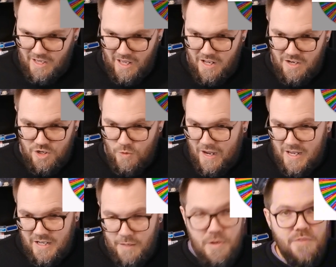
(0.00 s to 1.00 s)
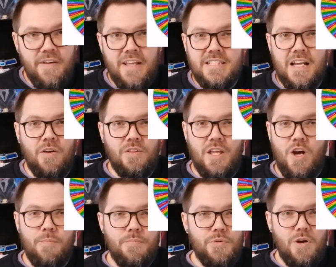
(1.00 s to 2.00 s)
And you AEW fans out there
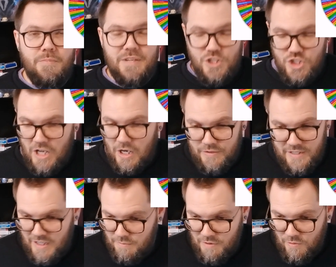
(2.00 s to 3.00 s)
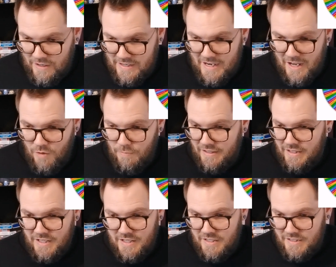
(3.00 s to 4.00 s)
are probably shouting at me right now, but
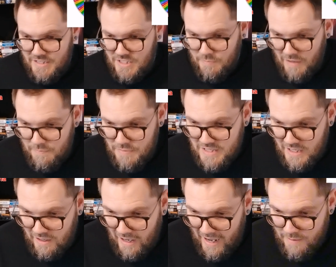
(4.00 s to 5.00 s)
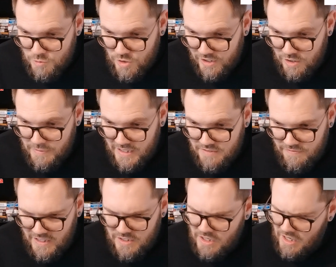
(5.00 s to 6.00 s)
this is my opinion and I am trying to be as
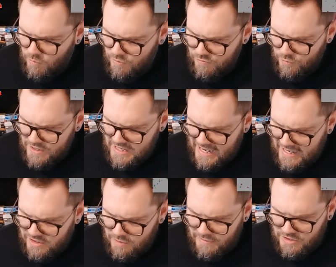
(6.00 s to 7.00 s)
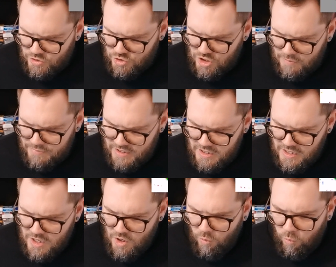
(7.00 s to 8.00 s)
fair as... We've already had Tommaso Ciampa.
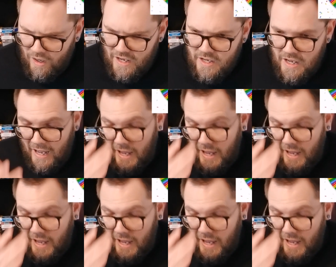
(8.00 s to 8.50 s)
Why?